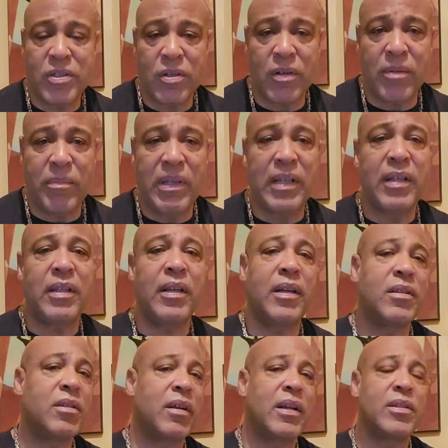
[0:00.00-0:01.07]
join the
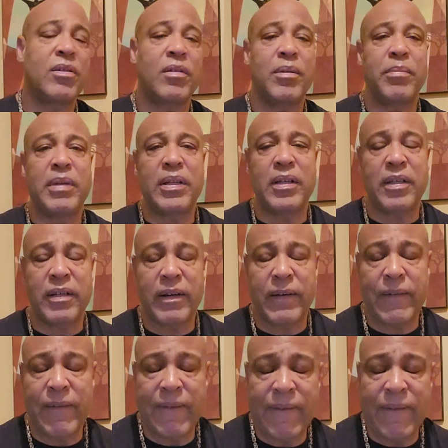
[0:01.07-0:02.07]
military. So I joined the military.